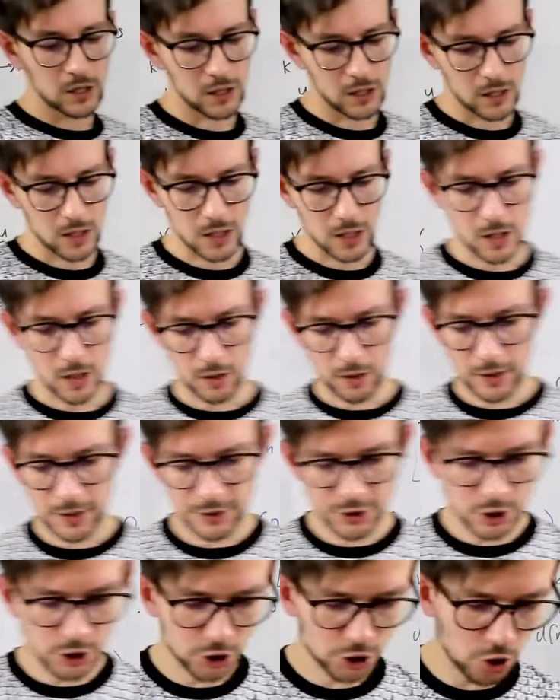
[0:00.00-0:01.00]

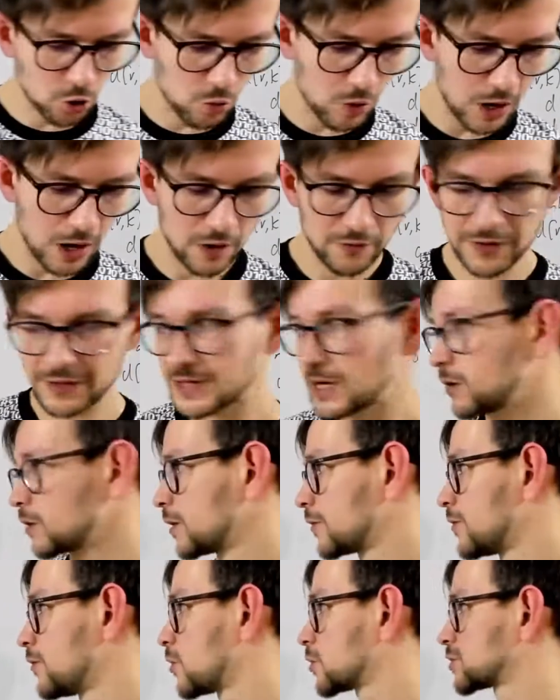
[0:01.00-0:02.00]
Let's just show how this
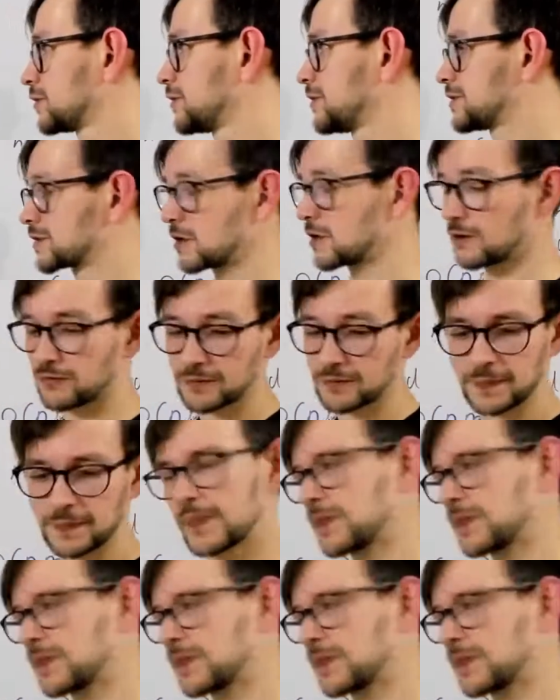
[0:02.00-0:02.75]
algorithm works in this graph.